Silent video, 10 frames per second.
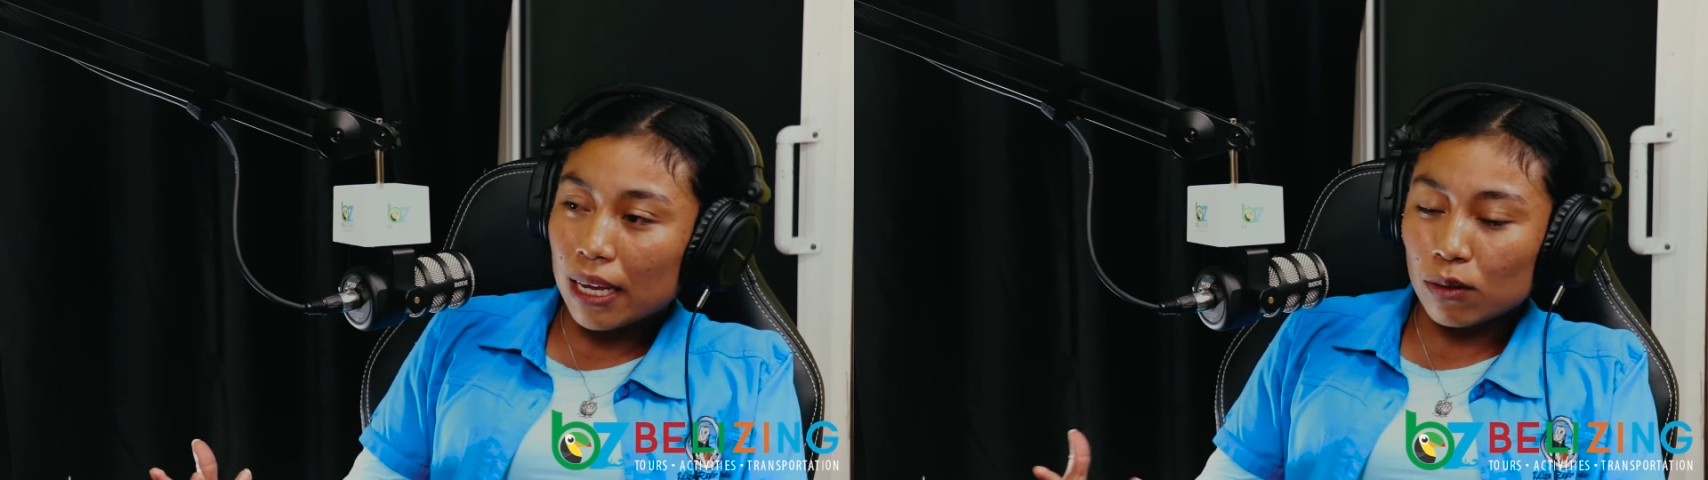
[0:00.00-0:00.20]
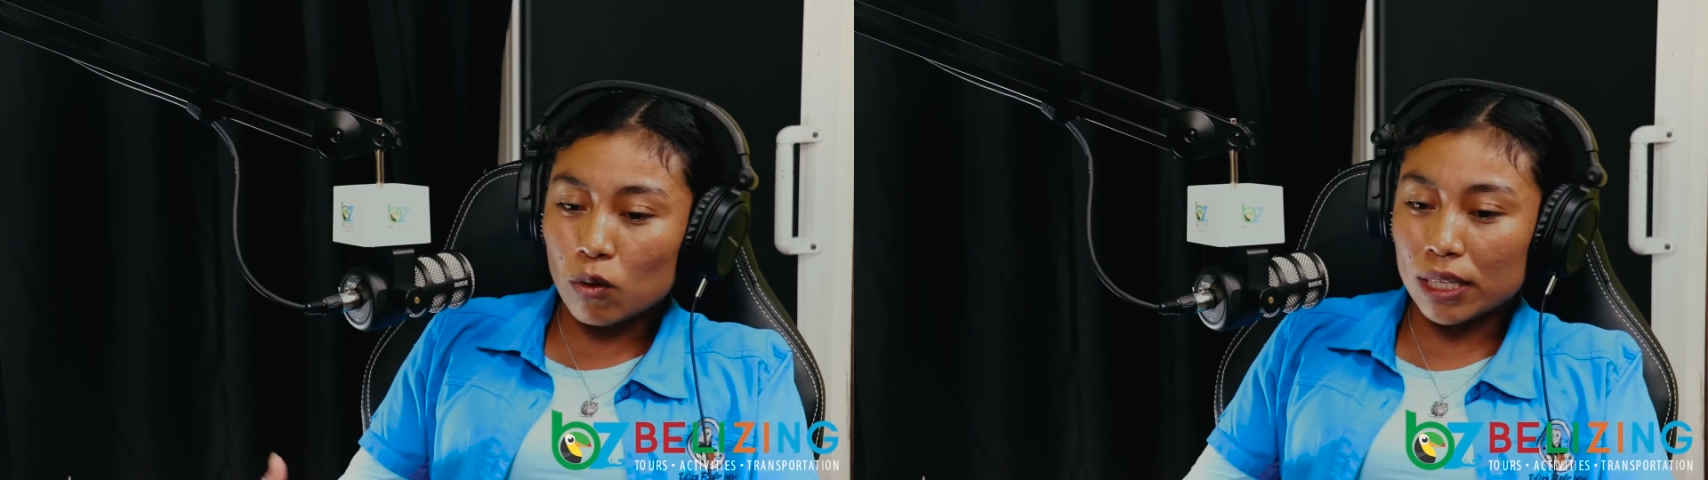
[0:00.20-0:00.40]

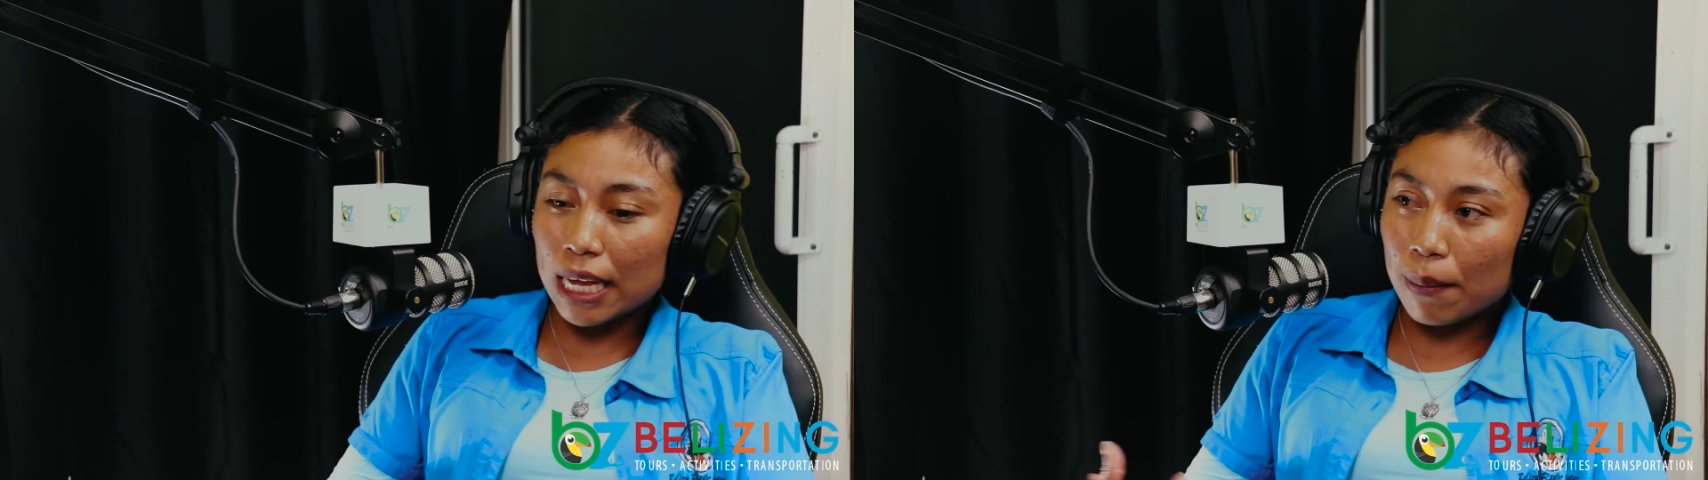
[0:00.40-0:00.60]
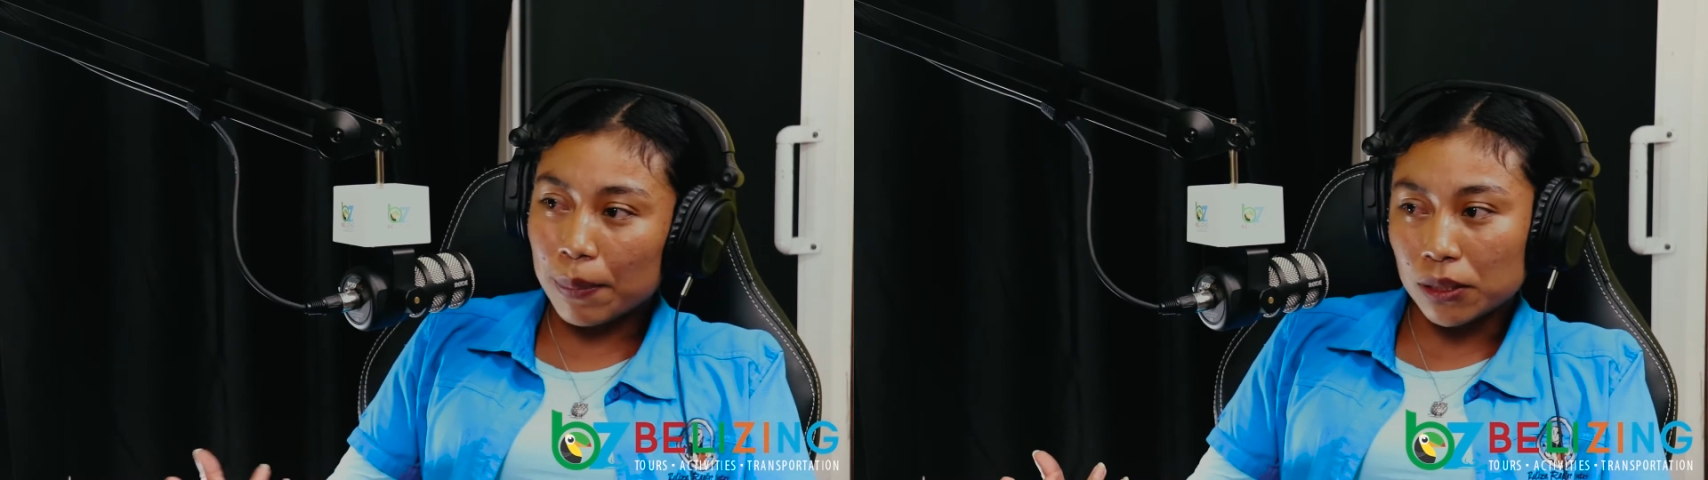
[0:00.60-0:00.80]
and what
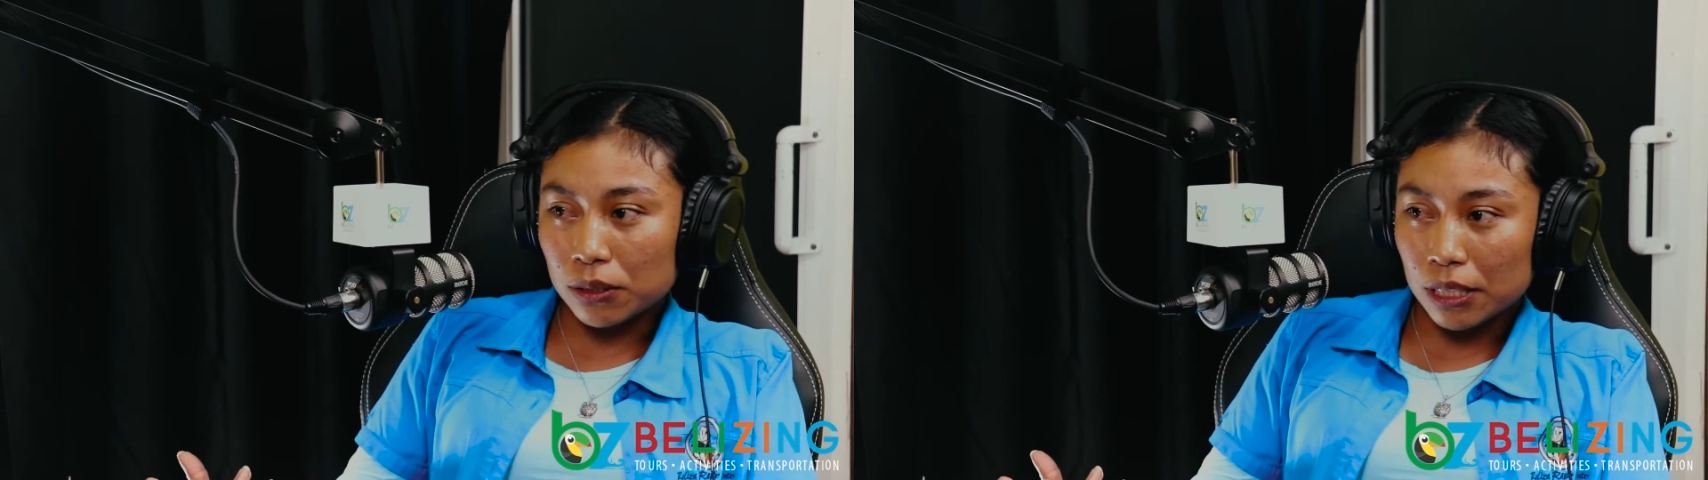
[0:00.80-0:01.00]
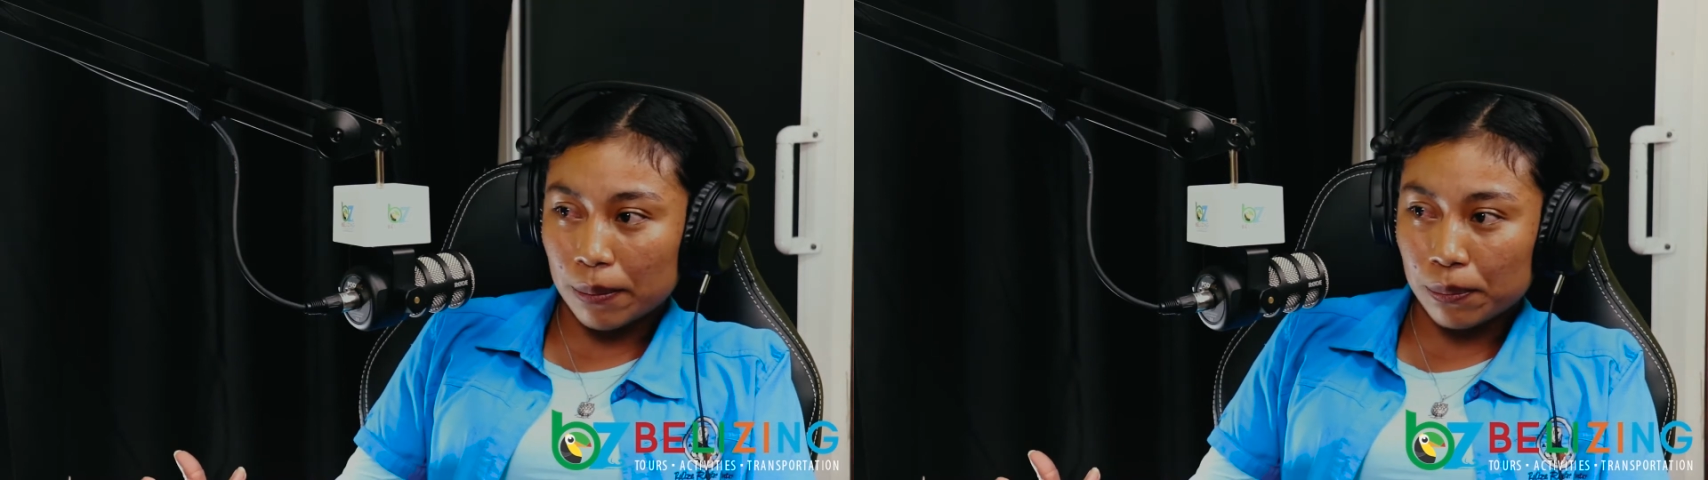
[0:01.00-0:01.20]
happened
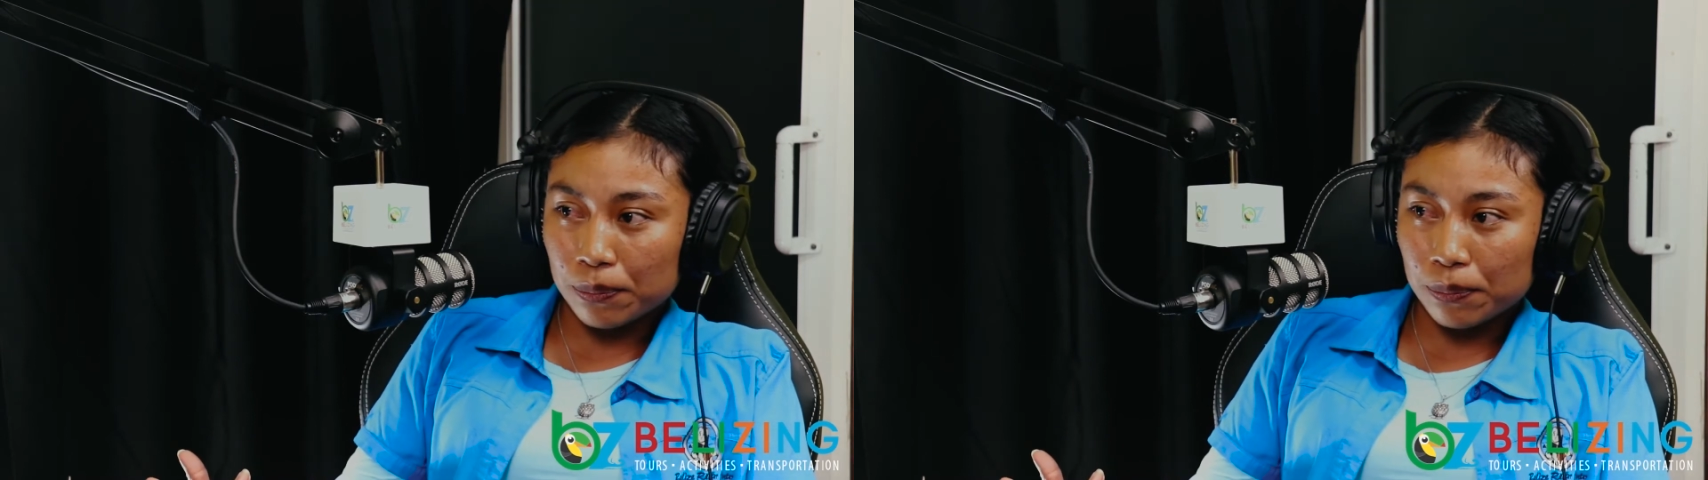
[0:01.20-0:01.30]
to them?